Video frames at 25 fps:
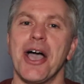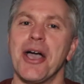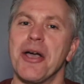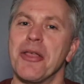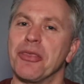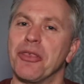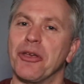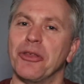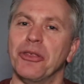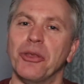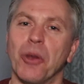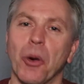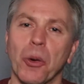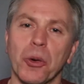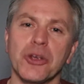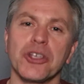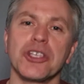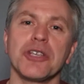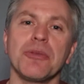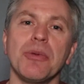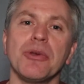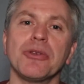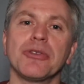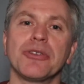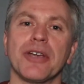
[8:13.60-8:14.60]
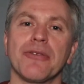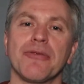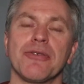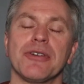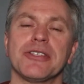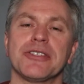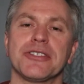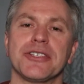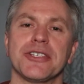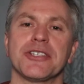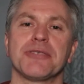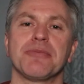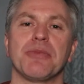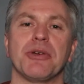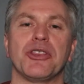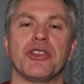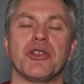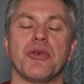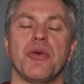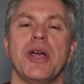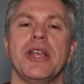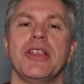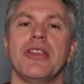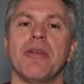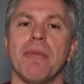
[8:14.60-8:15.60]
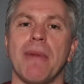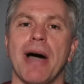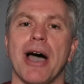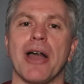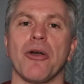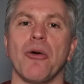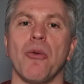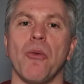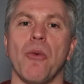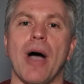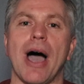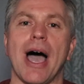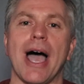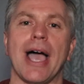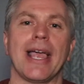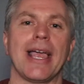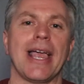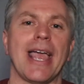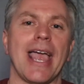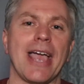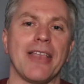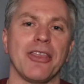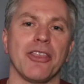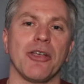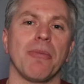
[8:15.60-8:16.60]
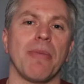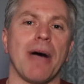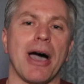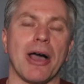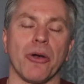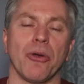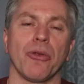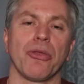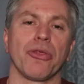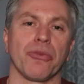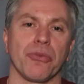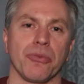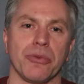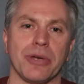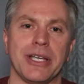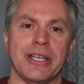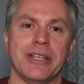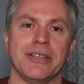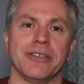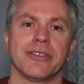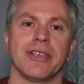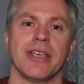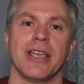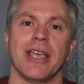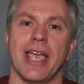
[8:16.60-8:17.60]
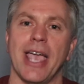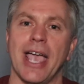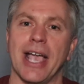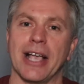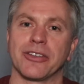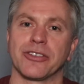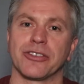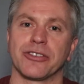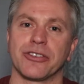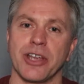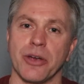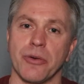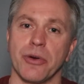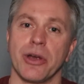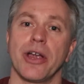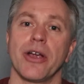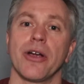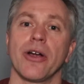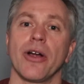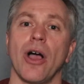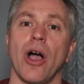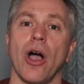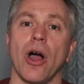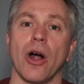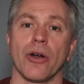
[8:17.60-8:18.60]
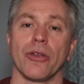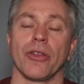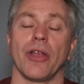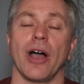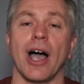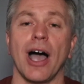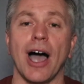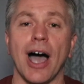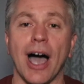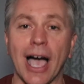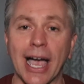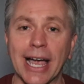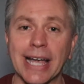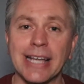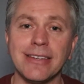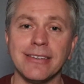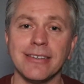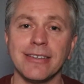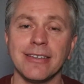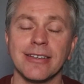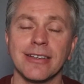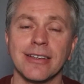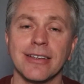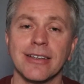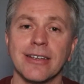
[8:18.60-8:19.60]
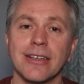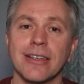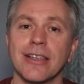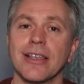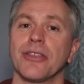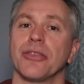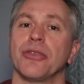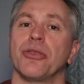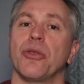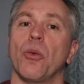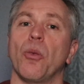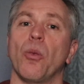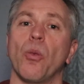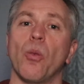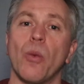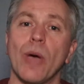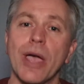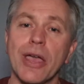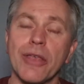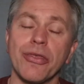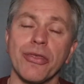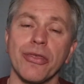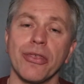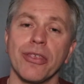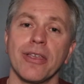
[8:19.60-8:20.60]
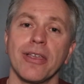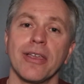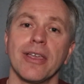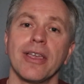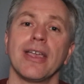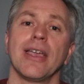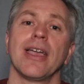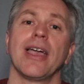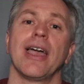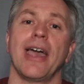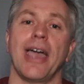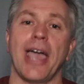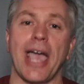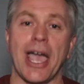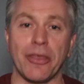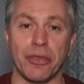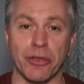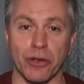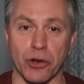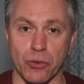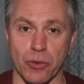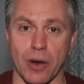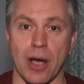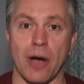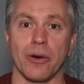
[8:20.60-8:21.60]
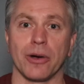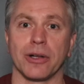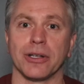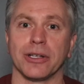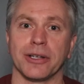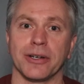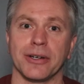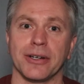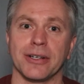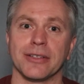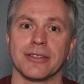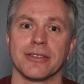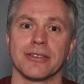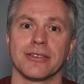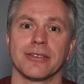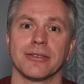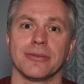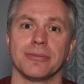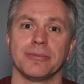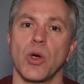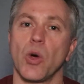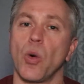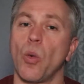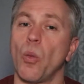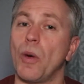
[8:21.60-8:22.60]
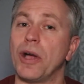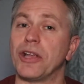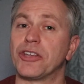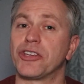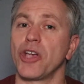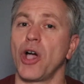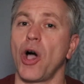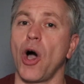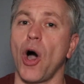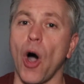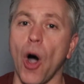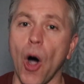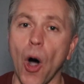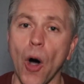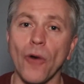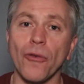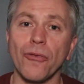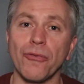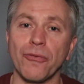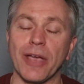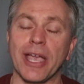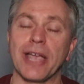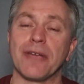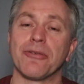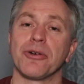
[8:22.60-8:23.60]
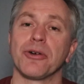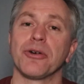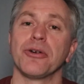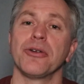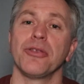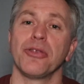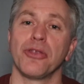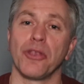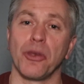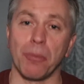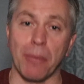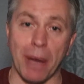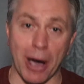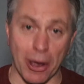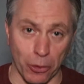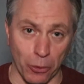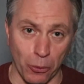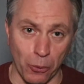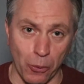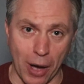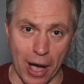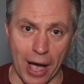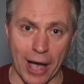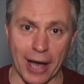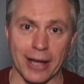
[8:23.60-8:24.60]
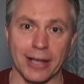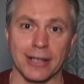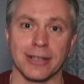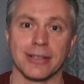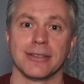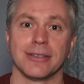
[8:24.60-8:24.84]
the noticeable differences between the Model Y and the Model 3's exterior are the height, the width, and the ground clearance, which all favor the Model Y.